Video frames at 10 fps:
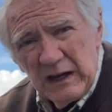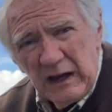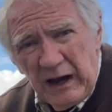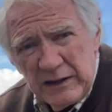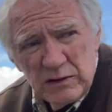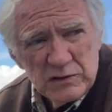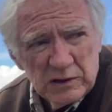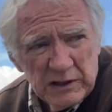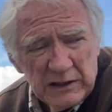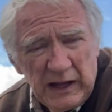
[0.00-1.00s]
I
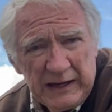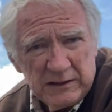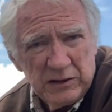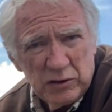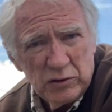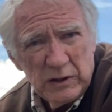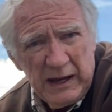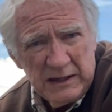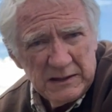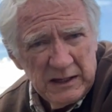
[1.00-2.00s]
usually like to do
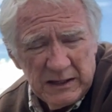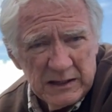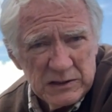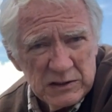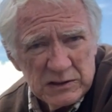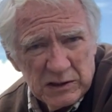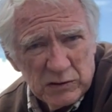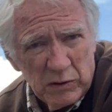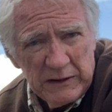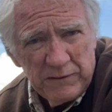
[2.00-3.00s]
18 inches to
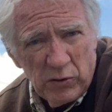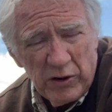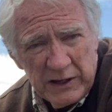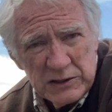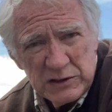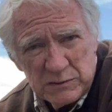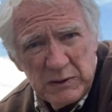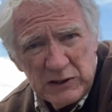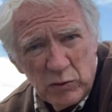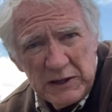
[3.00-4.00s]
24 inches
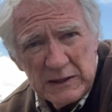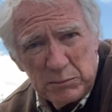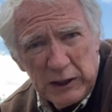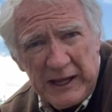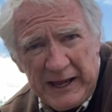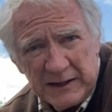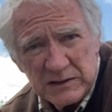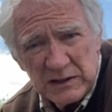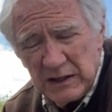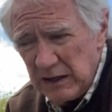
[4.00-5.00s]
between the
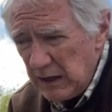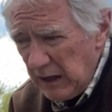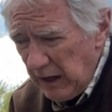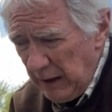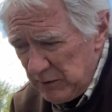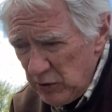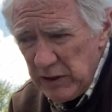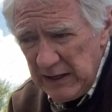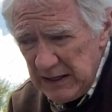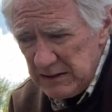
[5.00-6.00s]
plants. I'm
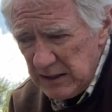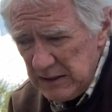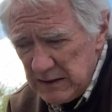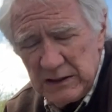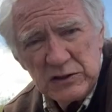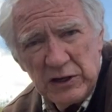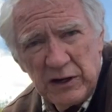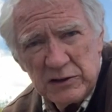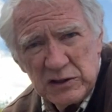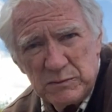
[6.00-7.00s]
doing 18 this
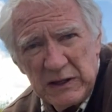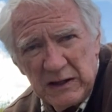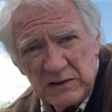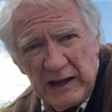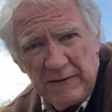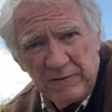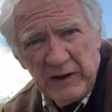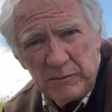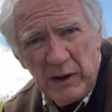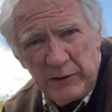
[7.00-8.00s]
year just because that
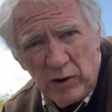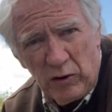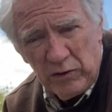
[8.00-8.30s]
fit my row the